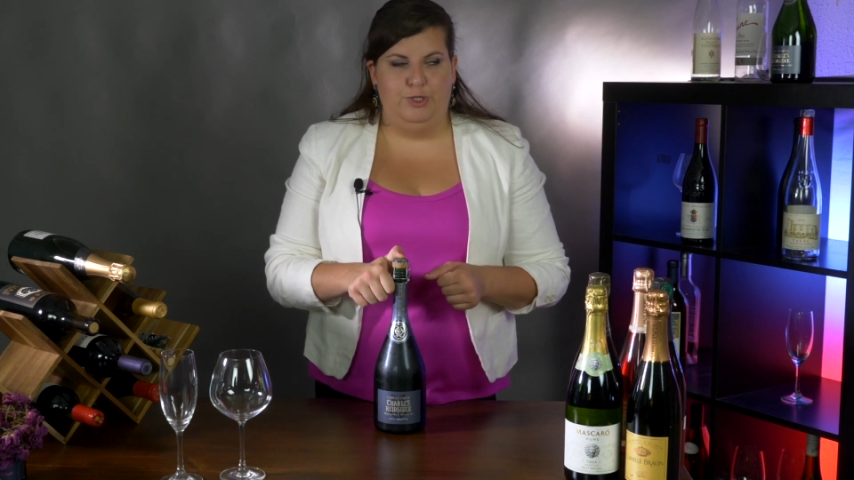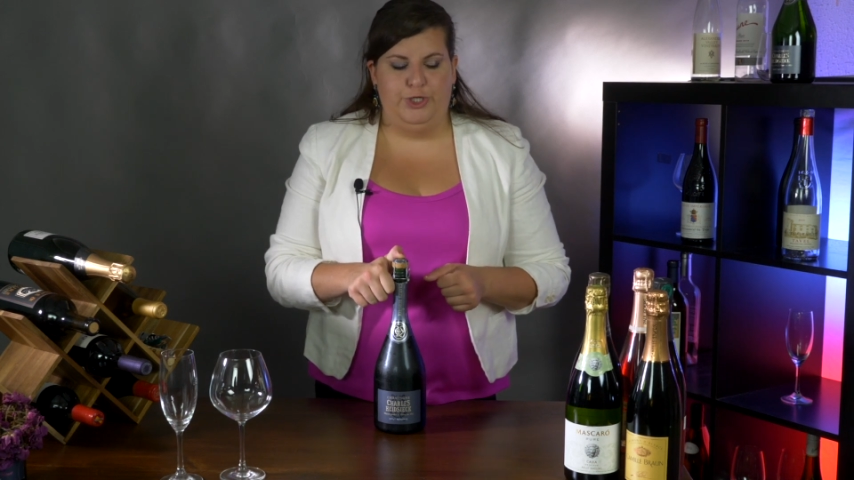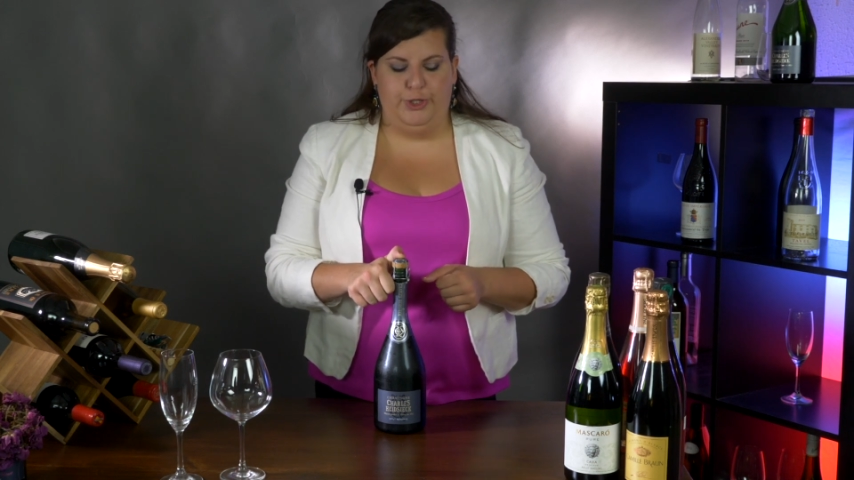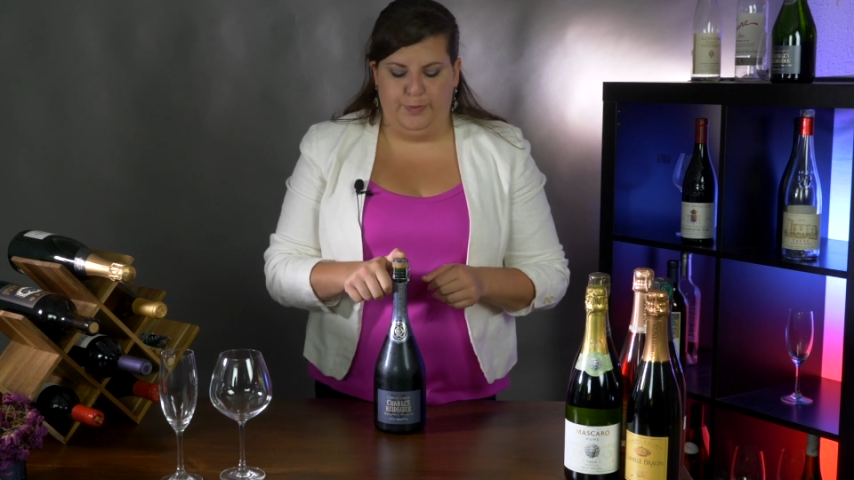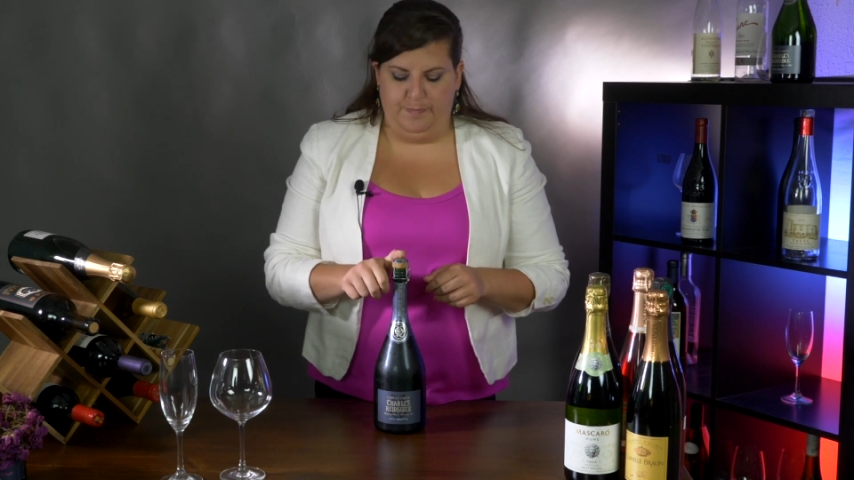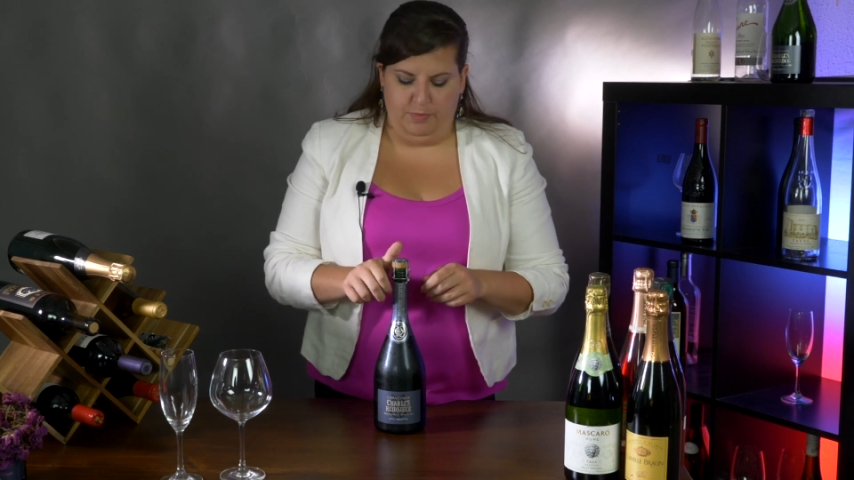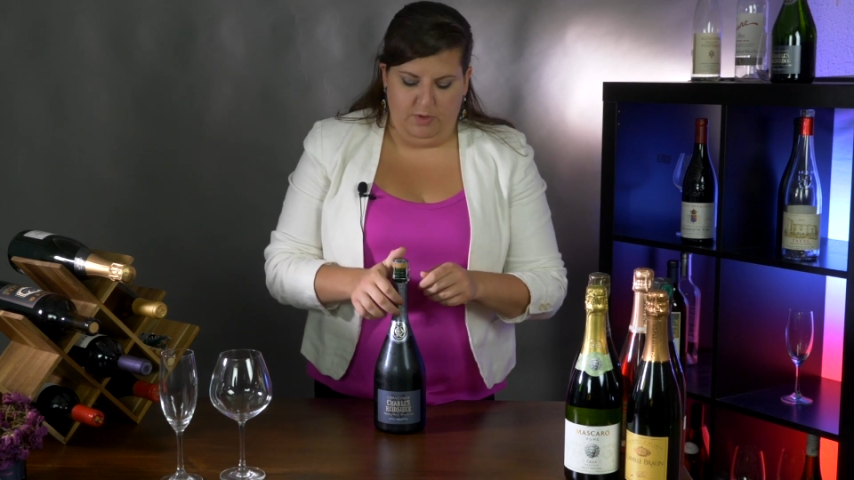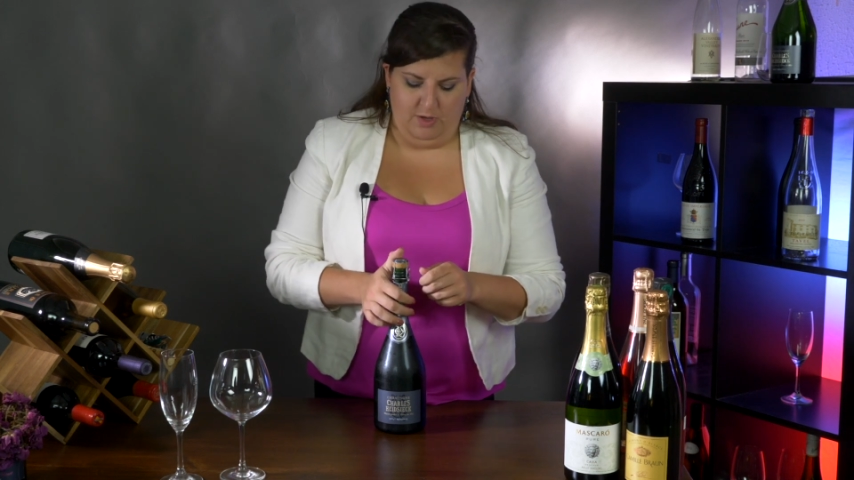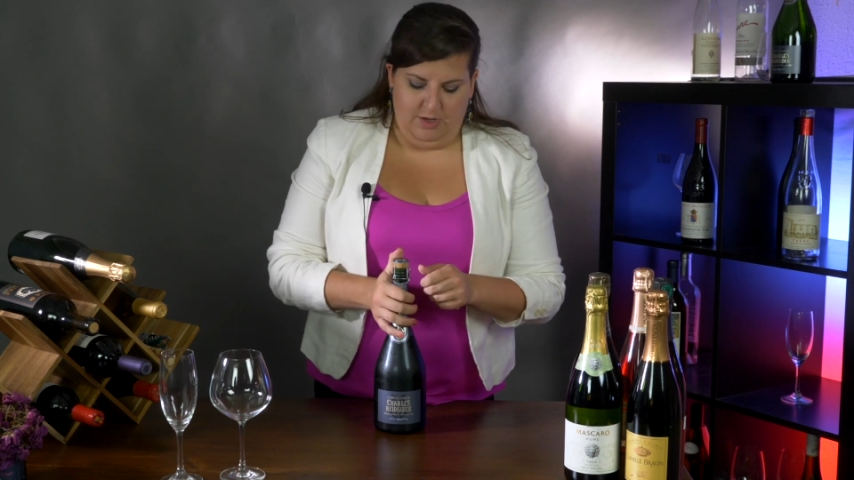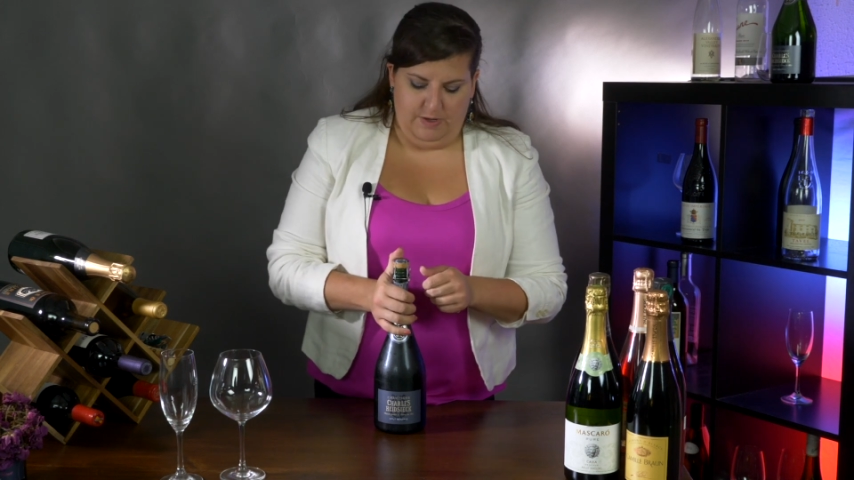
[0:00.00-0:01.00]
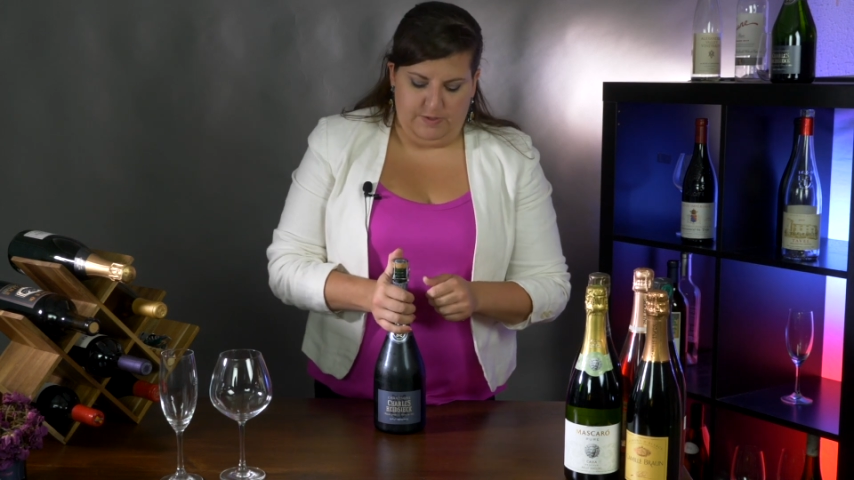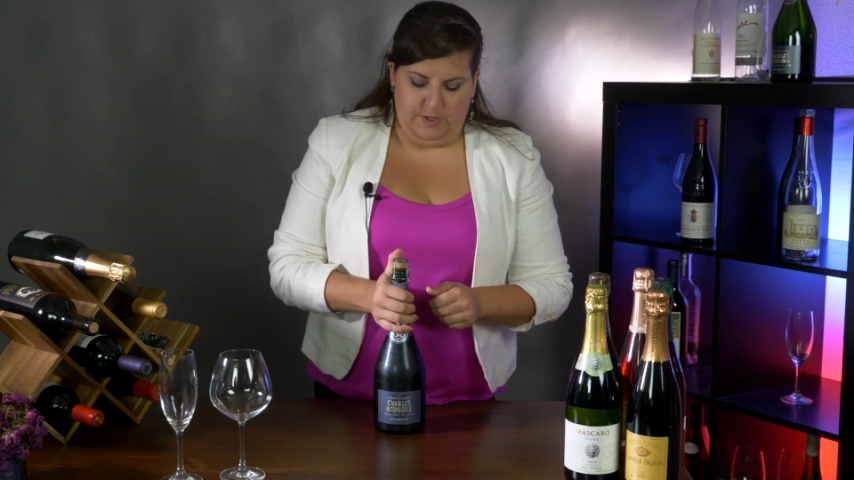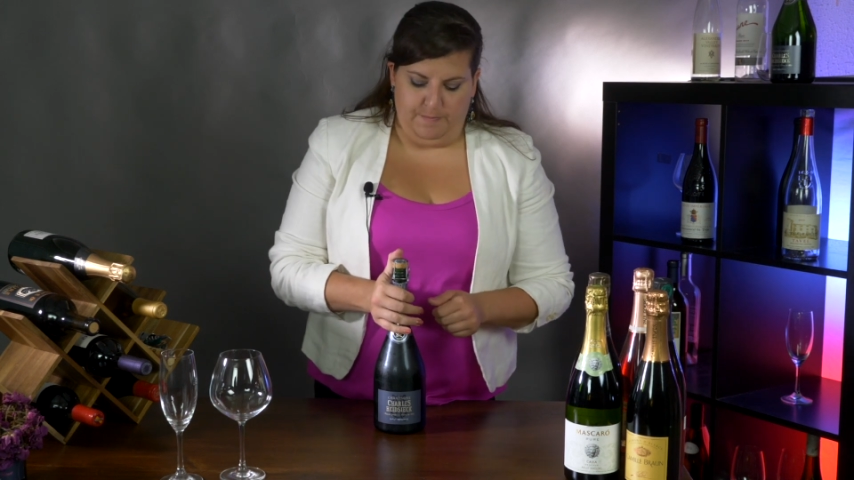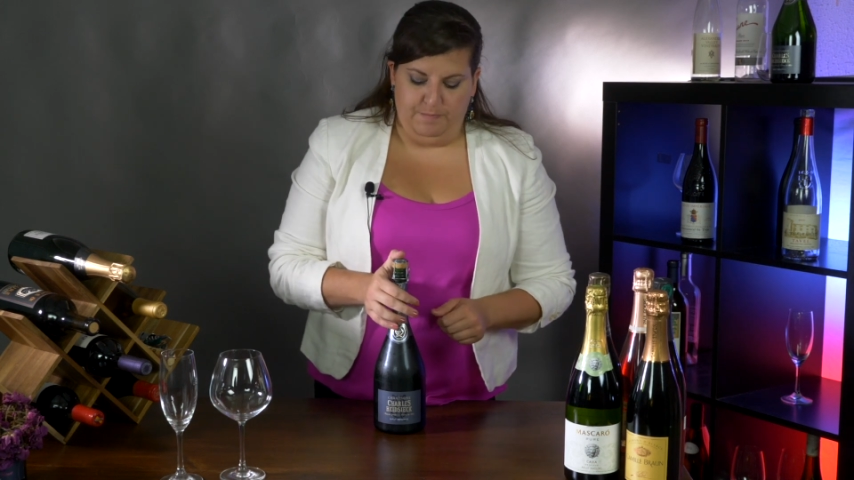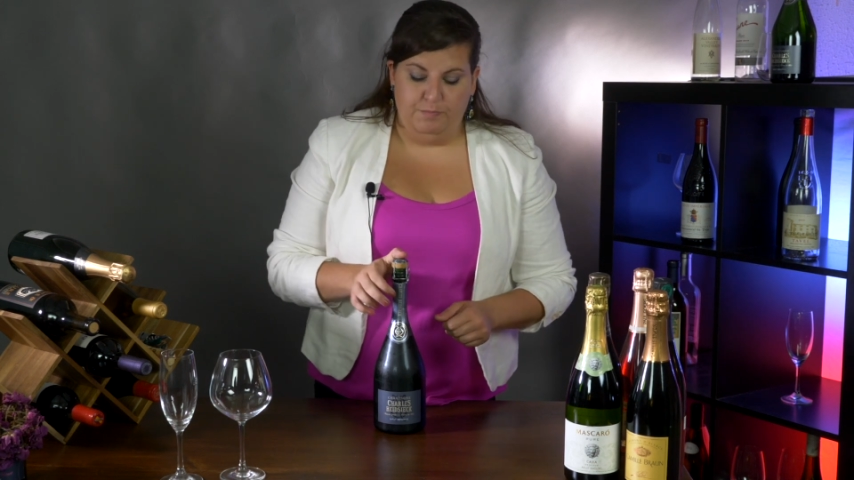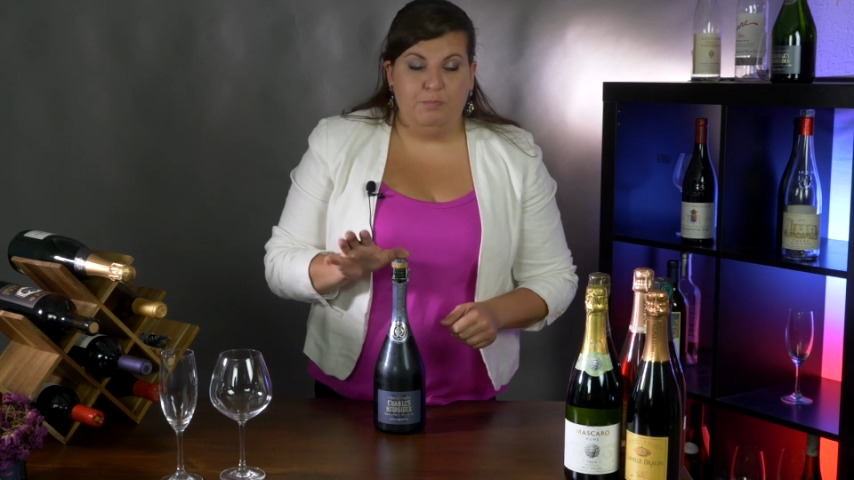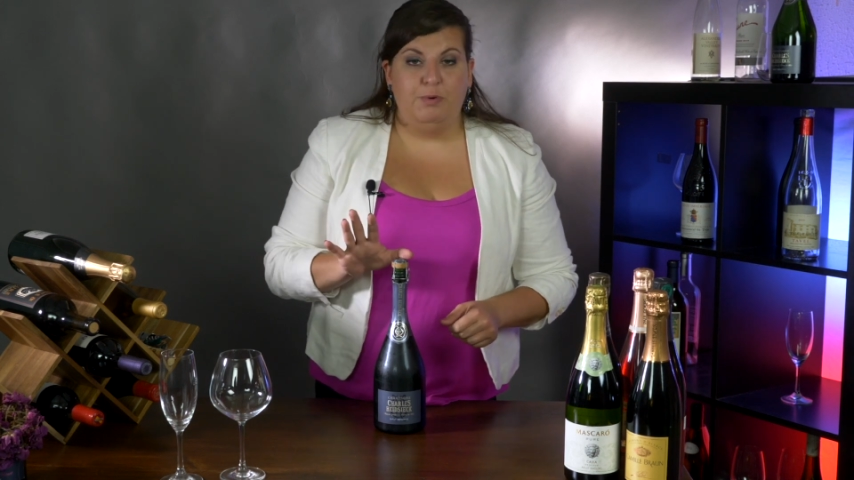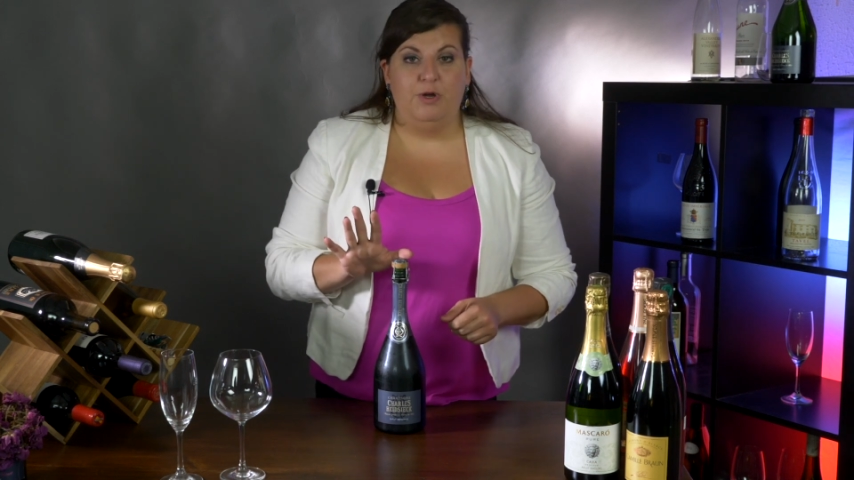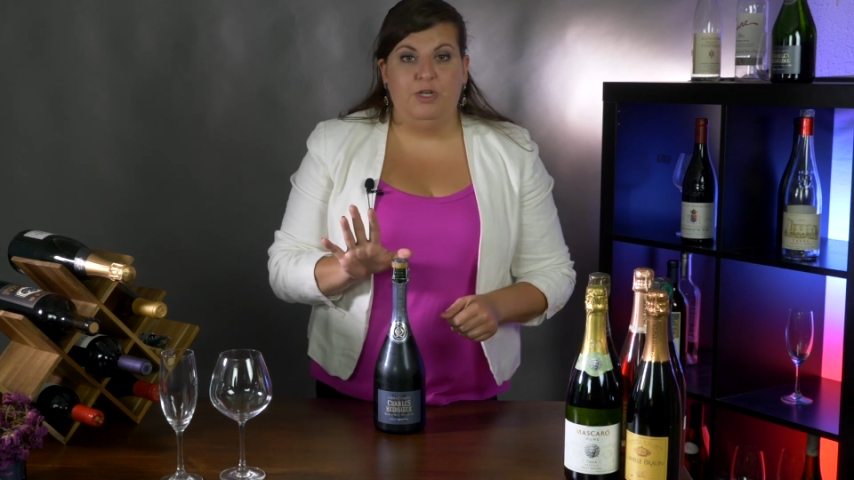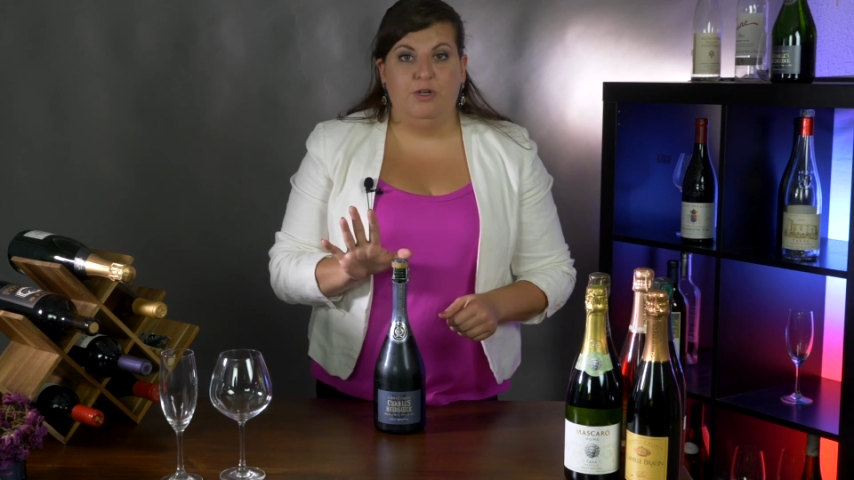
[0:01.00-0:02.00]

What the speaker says: two. So, putting